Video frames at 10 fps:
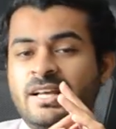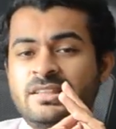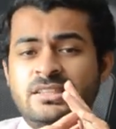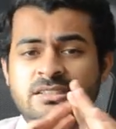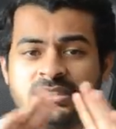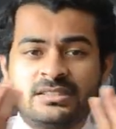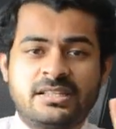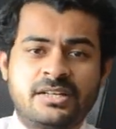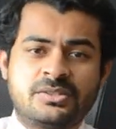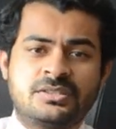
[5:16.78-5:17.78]
They just
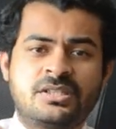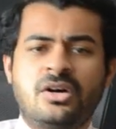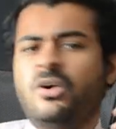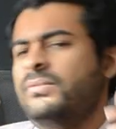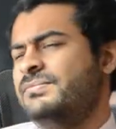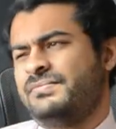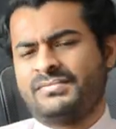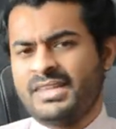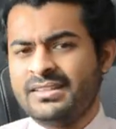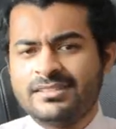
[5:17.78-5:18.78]
had to say, oh,
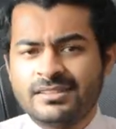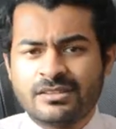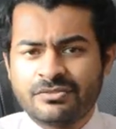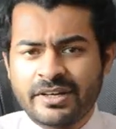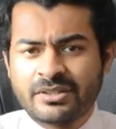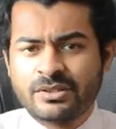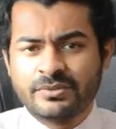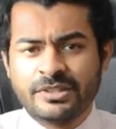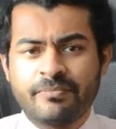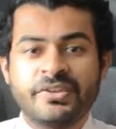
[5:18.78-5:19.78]
this is to fight
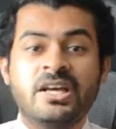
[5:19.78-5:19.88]
COVID.